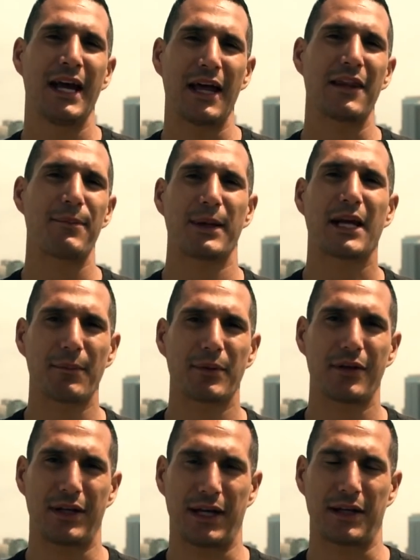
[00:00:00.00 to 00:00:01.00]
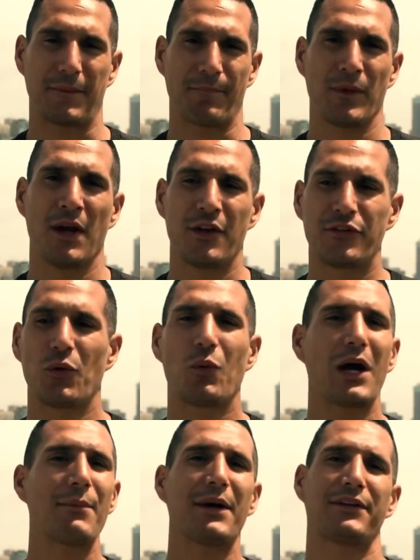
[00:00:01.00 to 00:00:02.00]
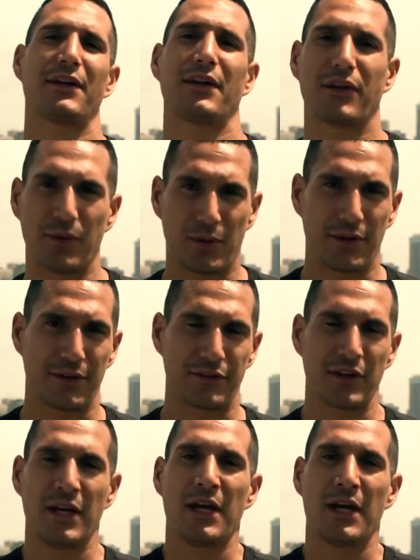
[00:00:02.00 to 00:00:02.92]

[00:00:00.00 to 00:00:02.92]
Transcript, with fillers: and they become good at it. So, why am I telling you all this?